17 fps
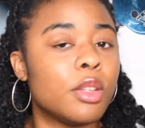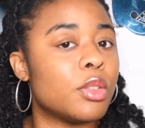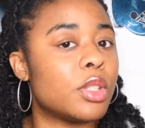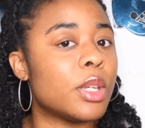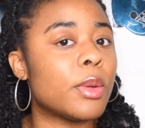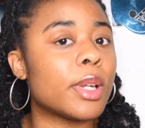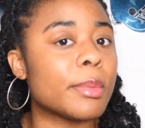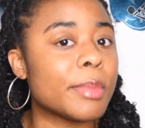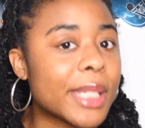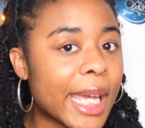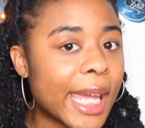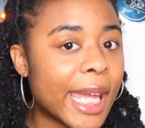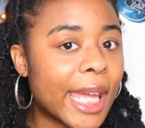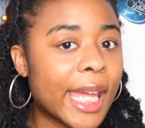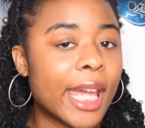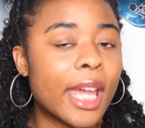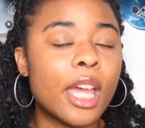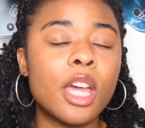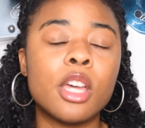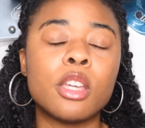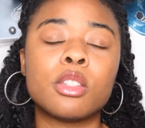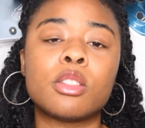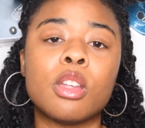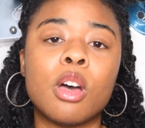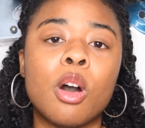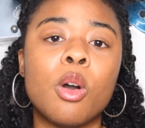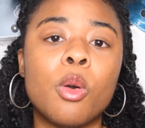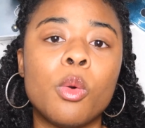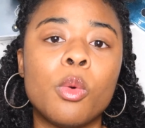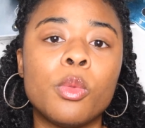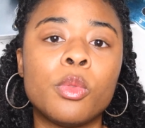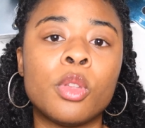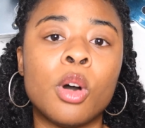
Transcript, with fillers: You see what I'm saying? So